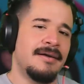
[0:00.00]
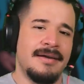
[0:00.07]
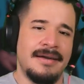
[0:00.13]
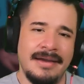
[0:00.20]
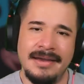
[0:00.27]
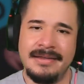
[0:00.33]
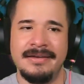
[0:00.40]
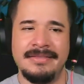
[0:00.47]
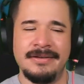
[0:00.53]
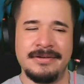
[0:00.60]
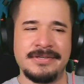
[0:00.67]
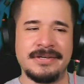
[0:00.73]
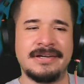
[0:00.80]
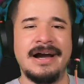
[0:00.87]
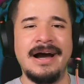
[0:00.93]
And there's
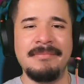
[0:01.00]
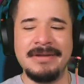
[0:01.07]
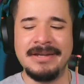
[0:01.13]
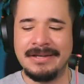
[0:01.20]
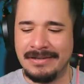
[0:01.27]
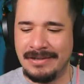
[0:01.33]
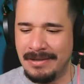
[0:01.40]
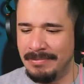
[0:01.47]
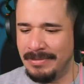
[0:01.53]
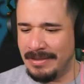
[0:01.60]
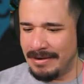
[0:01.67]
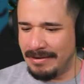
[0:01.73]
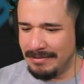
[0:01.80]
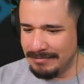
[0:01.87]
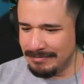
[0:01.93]
a comedy club
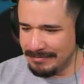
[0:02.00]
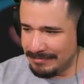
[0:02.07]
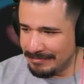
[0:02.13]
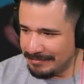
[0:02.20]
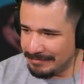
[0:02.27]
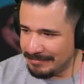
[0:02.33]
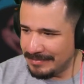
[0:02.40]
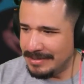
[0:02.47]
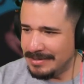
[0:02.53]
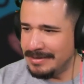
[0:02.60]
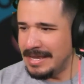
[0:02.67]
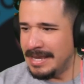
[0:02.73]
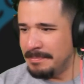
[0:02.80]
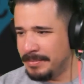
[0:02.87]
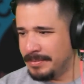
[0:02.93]
there in
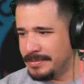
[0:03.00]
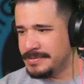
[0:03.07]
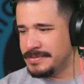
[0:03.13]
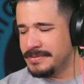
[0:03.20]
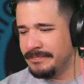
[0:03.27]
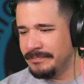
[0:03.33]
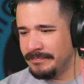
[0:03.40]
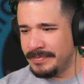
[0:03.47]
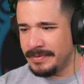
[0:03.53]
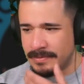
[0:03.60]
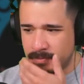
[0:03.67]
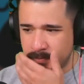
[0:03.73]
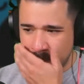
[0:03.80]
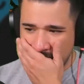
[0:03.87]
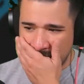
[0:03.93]
Naples
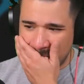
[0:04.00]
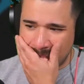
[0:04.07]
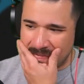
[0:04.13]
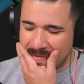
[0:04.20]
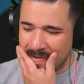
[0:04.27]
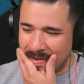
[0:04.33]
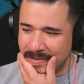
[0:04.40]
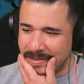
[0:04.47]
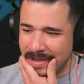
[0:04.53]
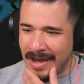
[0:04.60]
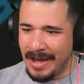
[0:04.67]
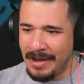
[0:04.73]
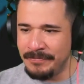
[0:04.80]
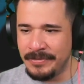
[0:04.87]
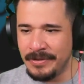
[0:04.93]
called
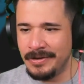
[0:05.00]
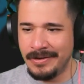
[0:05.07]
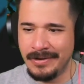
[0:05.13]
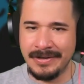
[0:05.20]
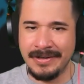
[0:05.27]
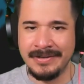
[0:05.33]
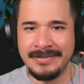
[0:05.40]
Off the Hook.